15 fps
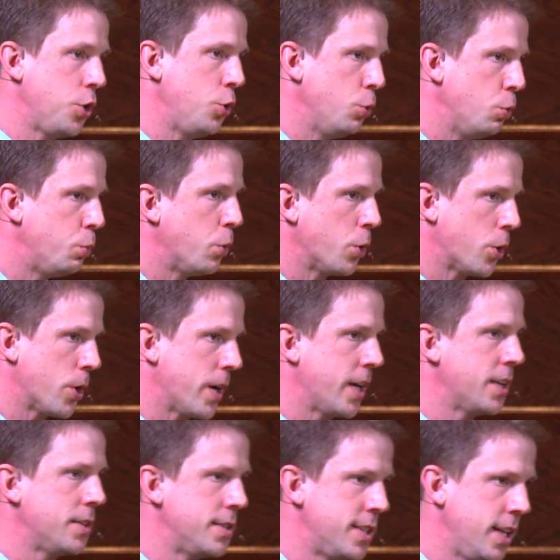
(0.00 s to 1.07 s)
you were
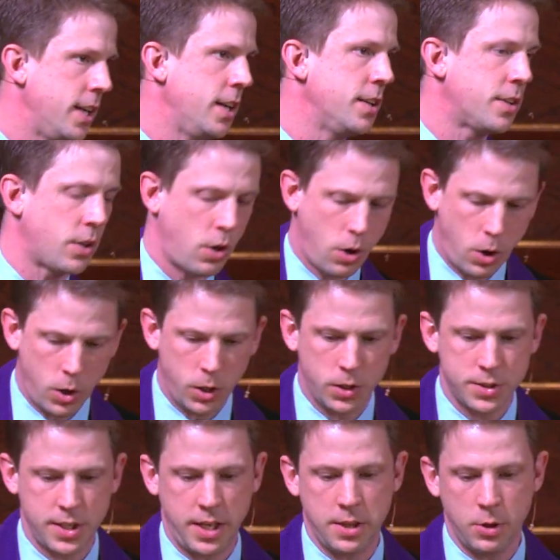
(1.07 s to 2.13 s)
indeed
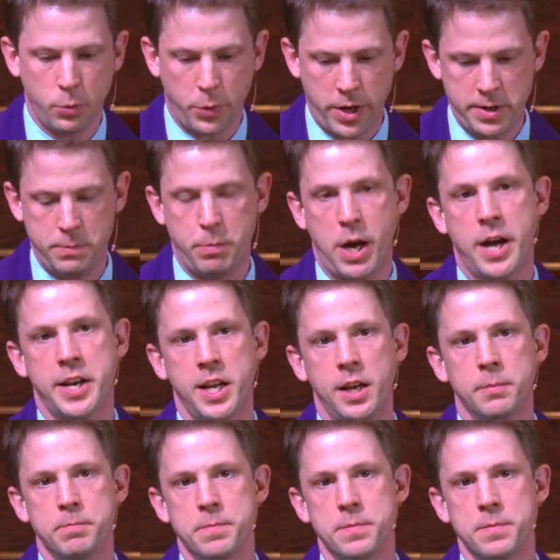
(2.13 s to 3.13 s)
called in the one body.